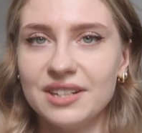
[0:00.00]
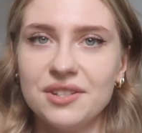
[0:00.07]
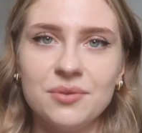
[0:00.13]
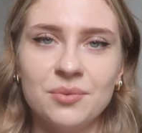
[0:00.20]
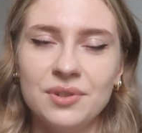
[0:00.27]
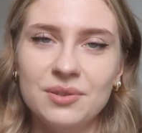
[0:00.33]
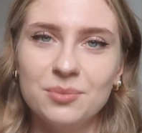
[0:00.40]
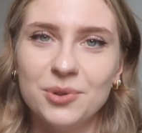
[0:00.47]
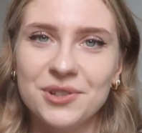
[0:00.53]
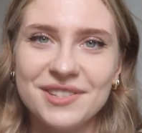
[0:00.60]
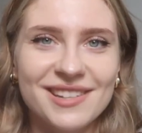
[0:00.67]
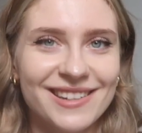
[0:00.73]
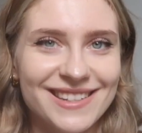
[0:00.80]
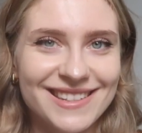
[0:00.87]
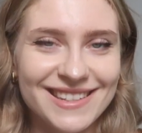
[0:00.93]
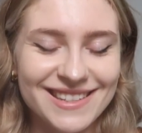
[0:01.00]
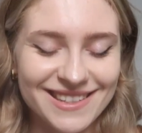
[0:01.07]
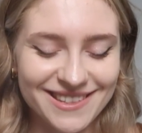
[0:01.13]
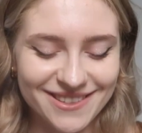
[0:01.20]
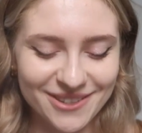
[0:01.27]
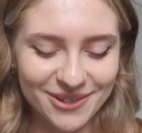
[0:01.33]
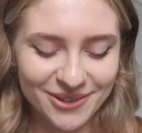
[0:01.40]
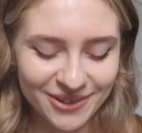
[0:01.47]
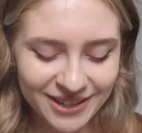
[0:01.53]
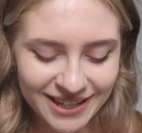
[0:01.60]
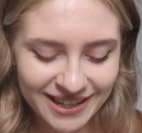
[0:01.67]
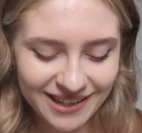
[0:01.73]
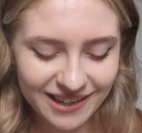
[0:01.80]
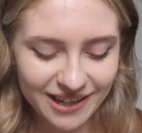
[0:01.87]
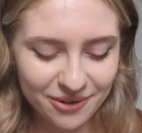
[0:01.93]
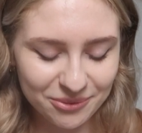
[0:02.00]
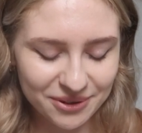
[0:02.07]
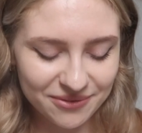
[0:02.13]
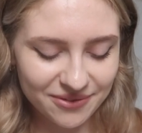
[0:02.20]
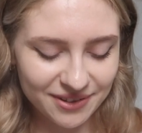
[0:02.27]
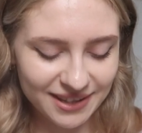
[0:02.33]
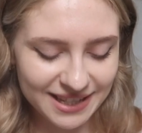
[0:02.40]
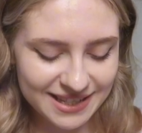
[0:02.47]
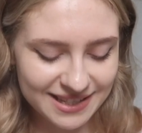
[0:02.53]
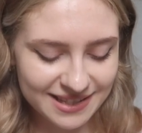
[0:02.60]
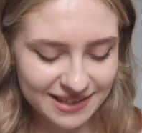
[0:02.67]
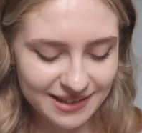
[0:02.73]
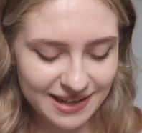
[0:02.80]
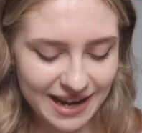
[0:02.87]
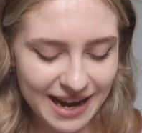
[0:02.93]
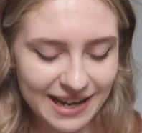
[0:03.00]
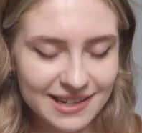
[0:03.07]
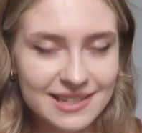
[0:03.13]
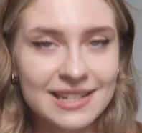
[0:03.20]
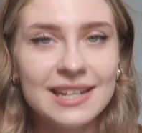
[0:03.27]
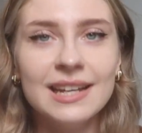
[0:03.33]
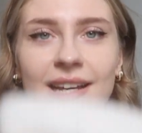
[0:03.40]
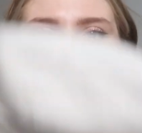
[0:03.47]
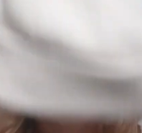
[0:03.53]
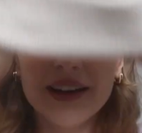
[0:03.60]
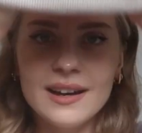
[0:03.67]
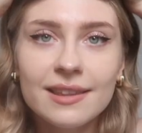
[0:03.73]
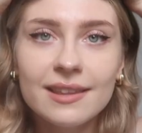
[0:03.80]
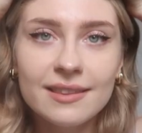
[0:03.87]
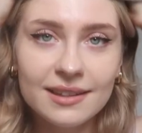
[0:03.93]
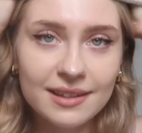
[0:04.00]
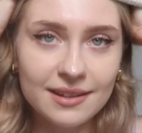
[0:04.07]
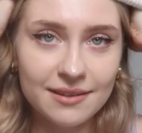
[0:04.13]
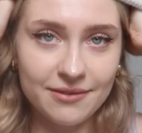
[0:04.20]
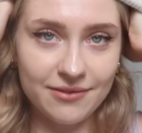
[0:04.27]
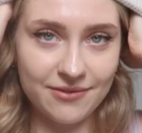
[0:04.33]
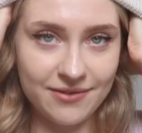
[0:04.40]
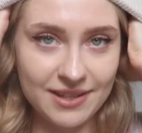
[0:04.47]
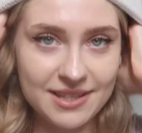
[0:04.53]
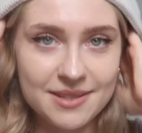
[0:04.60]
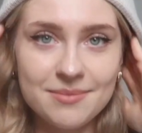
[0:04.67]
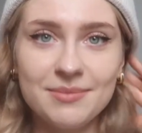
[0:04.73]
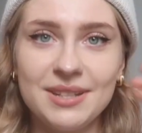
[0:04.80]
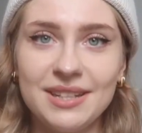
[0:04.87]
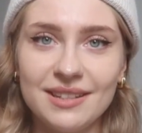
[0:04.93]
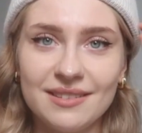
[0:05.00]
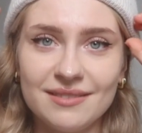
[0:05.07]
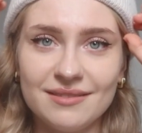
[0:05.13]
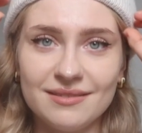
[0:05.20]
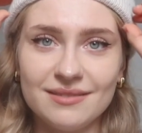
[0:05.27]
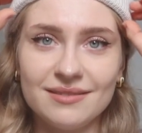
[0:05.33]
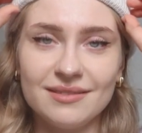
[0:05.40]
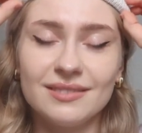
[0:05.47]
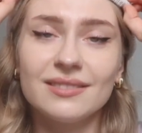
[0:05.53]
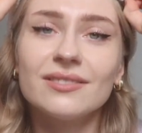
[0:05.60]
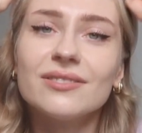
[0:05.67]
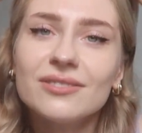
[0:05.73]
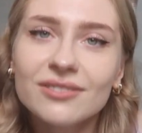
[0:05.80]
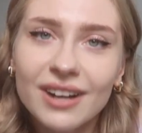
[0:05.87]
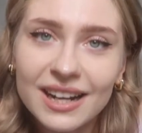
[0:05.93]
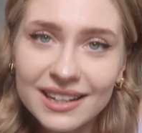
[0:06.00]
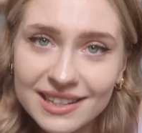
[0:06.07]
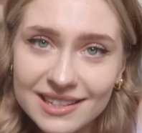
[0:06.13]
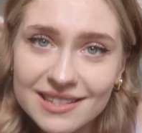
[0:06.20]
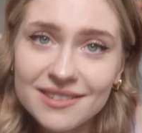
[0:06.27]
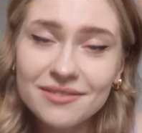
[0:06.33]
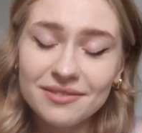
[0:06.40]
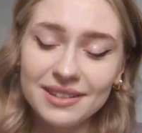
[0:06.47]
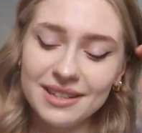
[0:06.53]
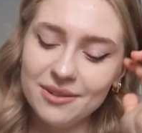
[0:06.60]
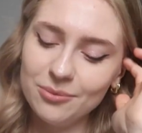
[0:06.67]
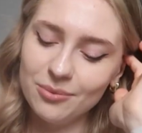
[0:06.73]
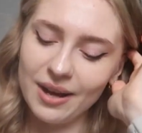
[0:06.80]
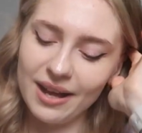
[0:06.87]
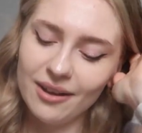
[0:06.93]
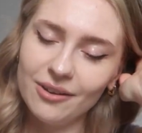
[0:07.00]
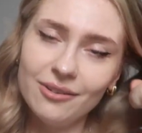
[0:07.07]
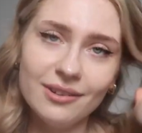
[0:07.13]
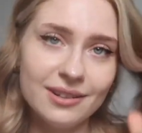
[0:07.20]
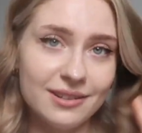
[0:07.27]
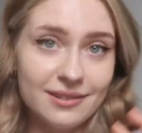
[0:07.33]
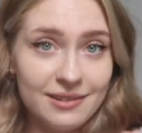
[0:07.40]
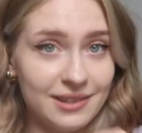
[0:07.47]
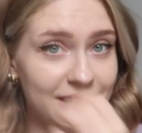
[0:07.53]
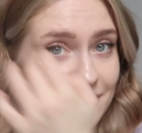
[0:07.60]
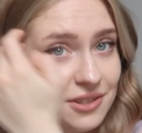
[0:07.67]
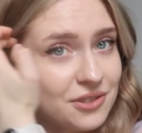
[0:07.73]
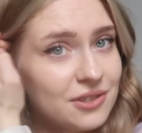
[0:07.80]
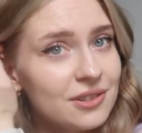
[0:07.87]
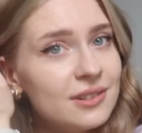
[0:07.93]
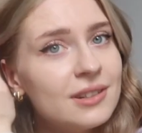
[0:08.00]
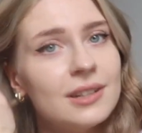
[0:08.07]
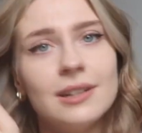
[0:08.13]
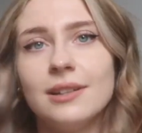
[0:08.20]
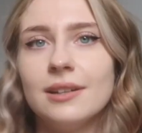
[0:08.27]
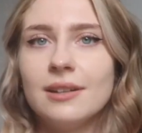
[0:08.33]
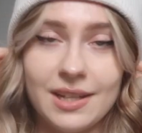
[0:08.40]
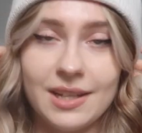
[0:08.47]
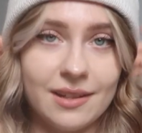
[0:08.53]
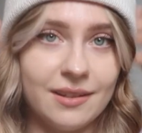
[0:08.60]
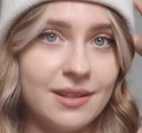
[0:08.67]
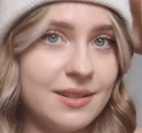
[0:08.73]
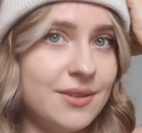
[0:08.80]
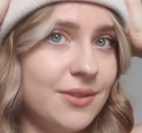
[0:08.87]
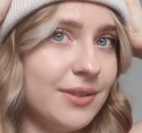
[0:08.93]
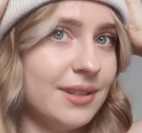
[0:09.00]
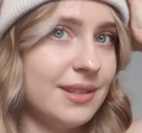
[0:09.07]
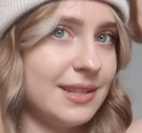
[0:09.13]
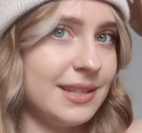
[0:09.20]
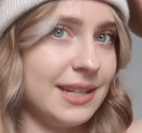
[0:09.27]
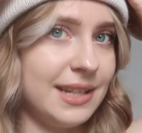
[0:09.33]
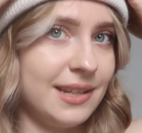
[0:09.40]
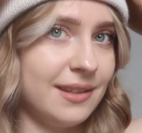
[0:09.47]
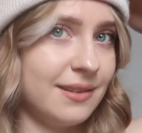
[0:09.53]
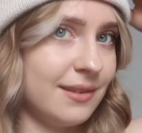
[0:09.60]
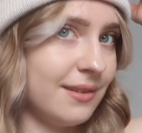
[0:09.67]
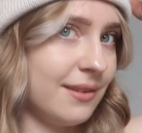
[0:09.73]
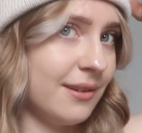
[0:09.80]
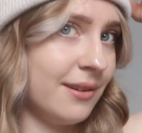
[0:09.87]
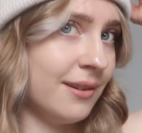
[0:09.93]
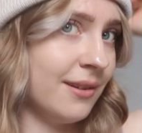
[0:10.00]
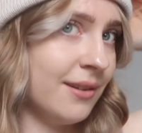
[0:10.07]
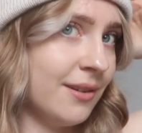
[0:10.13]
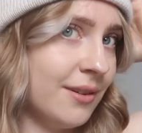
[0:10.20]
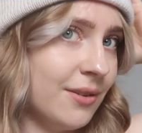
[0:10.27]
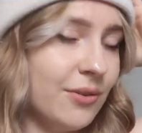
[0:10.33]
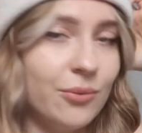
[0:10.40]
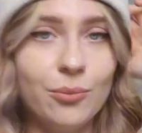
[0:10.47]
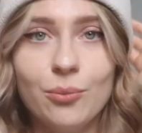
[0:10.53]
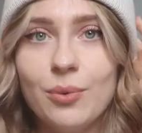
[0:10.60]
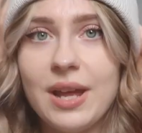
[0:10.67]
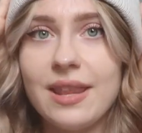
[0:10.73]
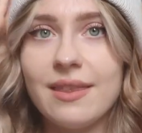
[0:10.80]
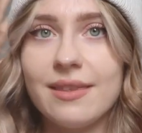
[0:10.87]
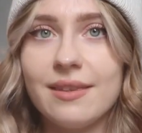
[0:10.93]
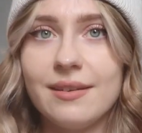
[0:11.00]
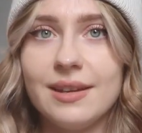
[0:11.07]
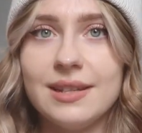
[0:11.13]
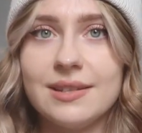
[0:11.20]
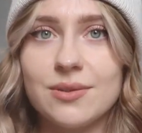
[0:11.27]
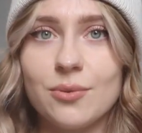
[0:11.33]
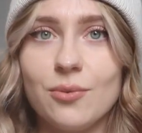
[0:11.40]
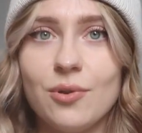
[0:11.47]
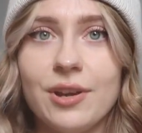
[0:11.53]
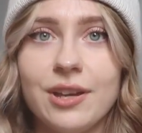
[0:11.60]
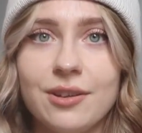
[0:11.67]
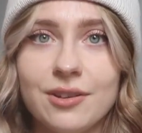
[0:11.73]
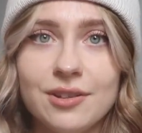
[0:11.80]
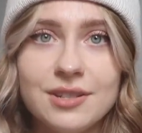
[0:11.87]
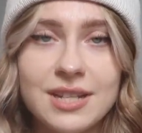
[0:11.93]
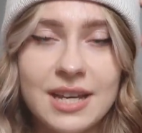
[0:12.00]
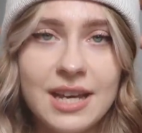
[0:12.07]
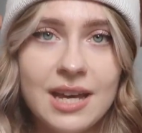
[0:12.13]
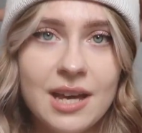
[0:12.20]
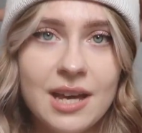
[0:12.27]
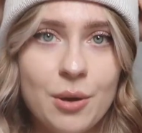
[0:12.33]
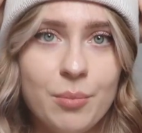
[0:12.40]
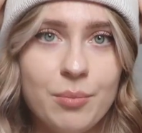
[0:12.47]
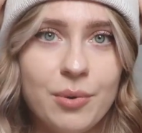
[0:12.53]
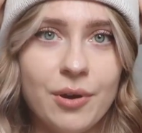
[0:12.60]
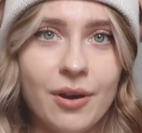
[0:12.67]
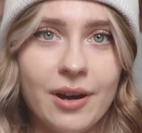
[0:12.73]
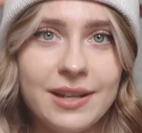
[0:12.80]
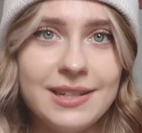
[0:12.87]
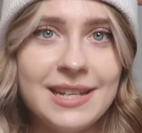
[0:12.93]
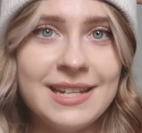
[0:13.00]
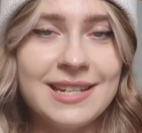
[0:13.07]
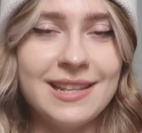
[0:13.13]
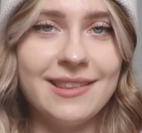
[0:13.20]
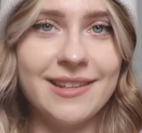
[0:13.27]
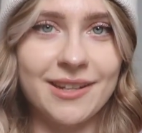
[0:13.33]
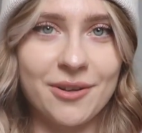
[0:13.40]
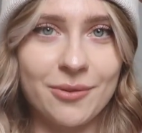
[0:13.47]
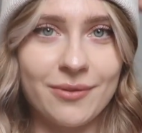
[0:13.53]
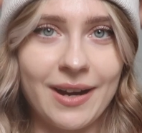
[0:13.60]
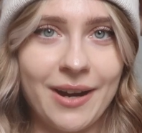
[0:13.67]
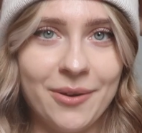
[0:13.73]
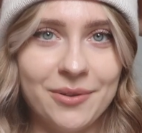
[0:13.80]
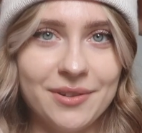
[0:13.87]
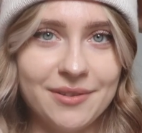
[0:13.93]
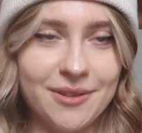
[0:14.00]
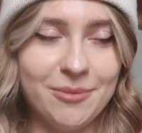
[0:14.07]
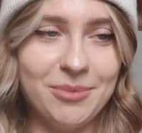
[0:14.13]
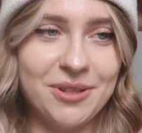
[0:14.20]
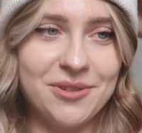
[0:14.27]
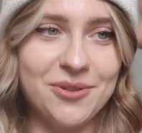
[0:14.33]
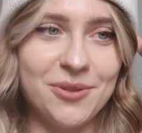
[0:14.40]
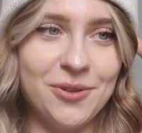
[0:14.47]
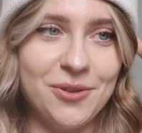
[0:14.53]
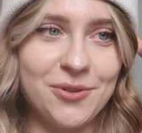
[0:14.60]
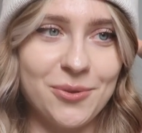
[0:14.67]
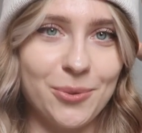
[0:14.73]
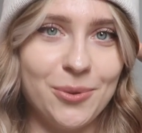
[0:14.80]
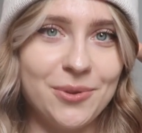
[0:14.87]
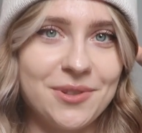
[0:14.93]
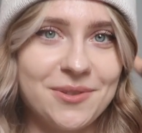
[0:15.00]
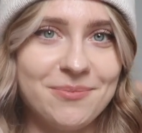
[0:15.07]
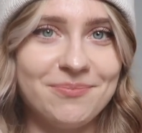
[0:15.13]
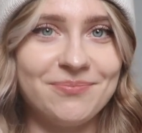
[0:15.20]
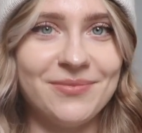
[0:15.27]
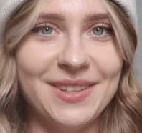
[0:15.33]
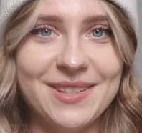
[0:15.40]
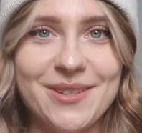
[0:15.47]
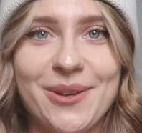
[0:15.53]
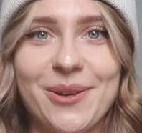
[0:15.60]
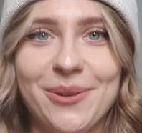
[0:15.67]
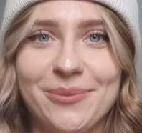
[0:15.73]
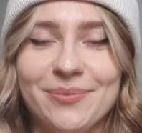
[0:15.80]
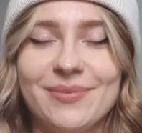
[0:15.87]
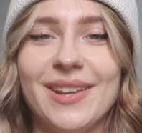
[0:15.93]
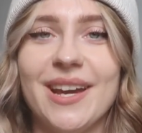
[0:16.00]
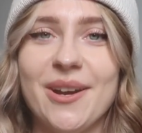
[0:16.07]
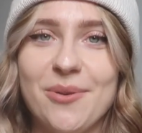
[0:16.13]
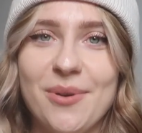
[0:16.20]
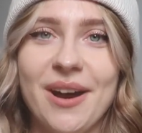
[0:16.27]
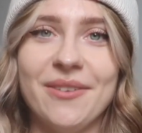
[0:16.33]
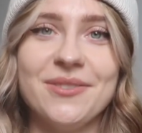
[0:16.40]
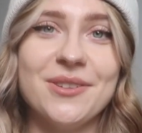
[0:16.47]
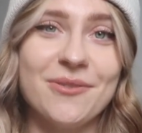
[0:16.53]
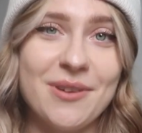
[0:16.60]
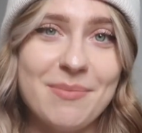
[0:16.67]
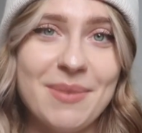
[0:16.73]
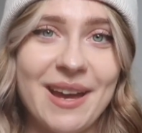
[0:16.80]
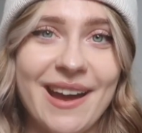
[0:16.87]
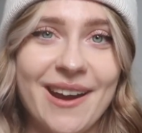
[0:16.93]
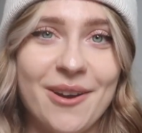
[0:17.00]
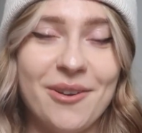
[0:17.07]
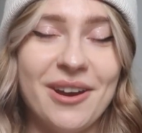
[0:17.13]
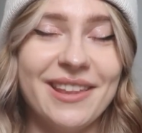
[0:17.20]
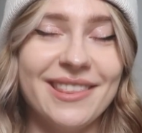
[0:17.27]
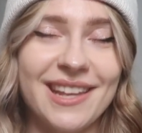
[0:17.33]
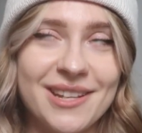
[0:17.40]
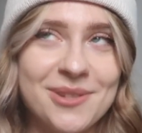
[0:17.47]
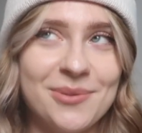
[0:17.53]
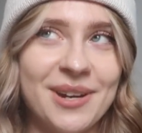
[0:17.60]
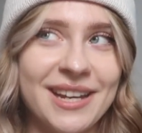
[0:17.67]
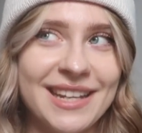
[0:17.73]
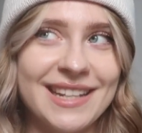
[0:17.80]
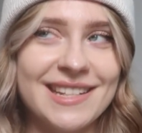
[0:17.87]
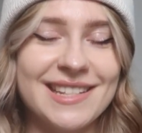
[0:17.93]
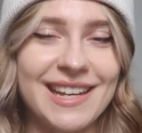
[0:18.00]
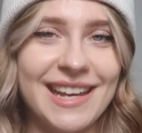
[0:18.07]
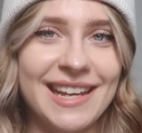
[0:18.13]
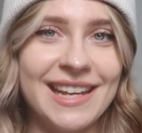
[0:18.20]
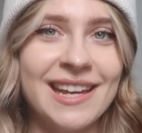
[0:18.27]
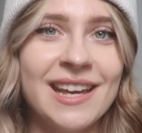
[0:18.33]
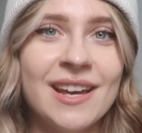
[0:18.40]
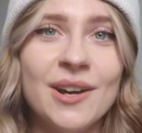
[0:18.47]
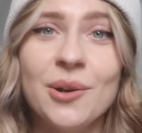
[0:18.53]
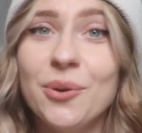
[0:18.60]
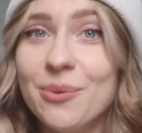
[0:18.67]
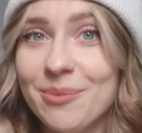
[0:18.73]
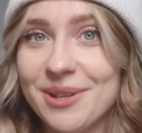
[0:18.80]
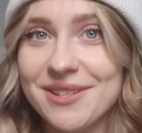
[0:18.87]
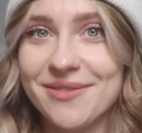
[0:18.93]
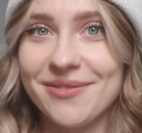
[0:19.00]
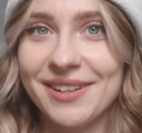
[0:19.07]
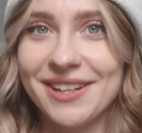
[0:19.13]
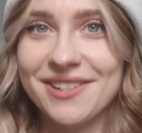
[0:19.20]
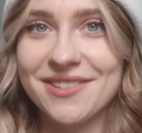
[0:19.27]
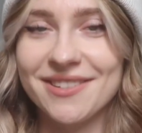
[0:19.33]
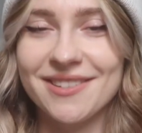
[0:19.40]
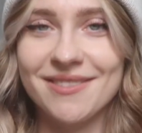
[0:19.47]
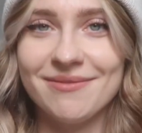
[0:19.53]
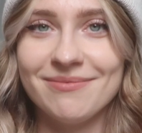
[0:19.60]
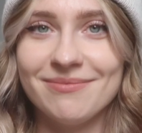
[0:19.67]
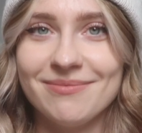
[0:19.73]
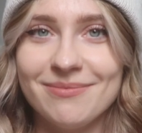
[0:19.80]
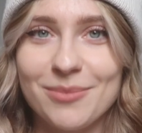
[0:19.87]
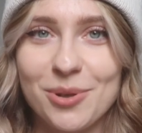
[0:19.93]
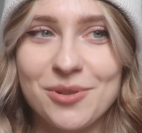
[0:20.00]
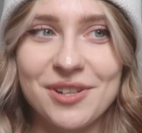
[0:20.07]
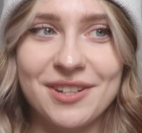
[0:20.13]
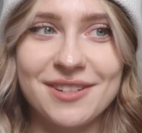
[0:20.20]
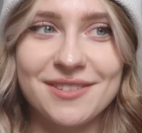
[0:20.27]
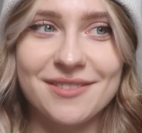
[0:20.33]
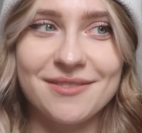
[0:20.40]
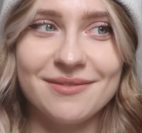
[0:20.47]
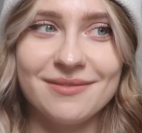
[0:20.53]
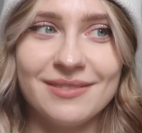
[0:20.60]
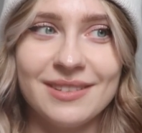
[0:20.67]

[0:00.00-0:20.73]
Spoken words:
just wanted more sizes, so I went for this hat. I think it fits me relatively well-ish. Yeah, as you can see, the width is quite good, but I knitted the crown a bit too short, so I will have to rip it out, and that's why it's a almost finished object.